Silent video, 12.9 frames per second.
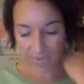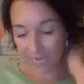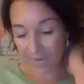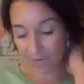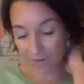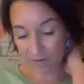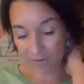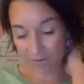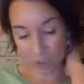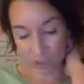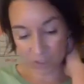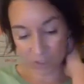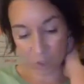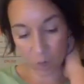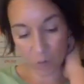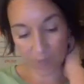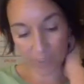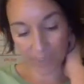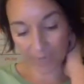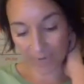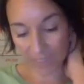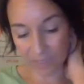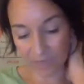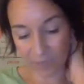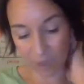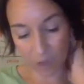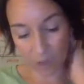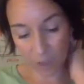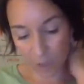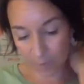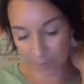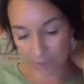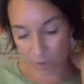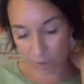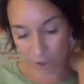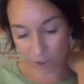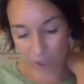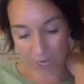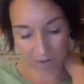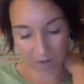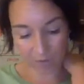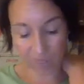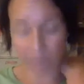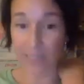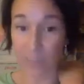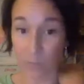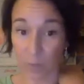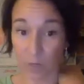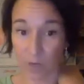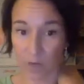Even if it's just a quick text of encouragement or a shout out on Facebook.